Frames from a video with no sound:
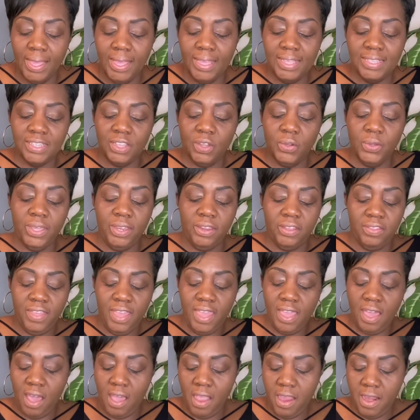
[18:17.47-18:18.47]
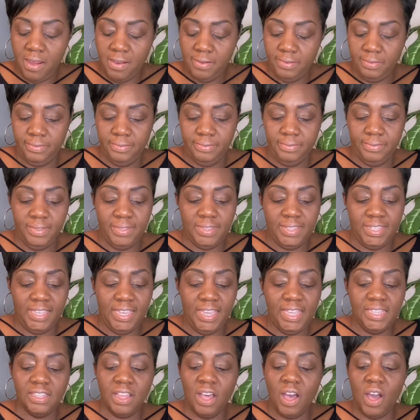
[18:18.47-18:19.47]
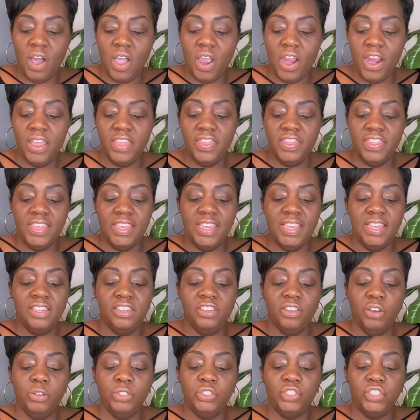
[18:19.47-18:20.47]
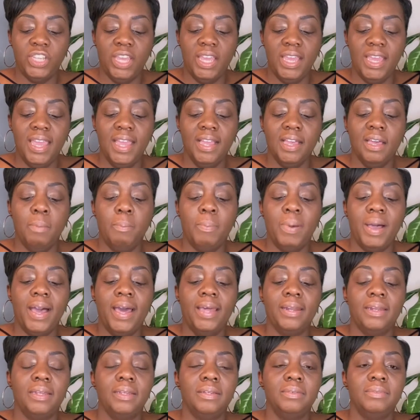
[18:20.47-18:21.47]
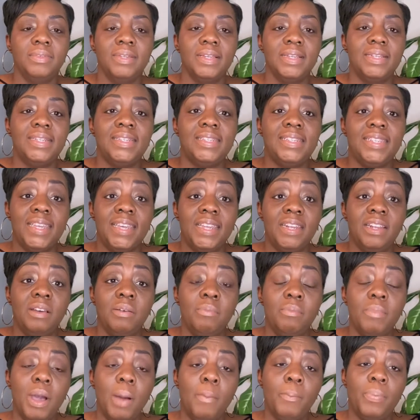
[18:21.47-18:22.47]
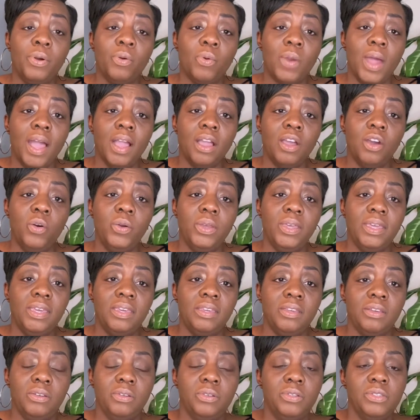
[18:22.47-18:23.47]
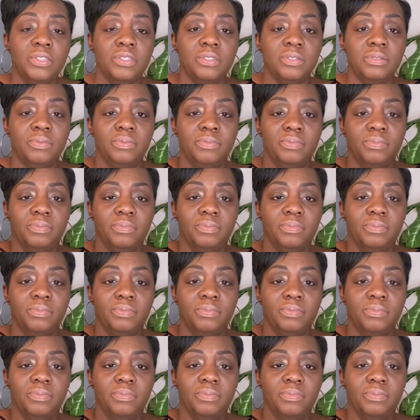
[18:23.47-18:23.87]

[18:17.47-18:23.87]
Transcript: So here they are. These are the Dolce & Gabbana denim Baracco heels.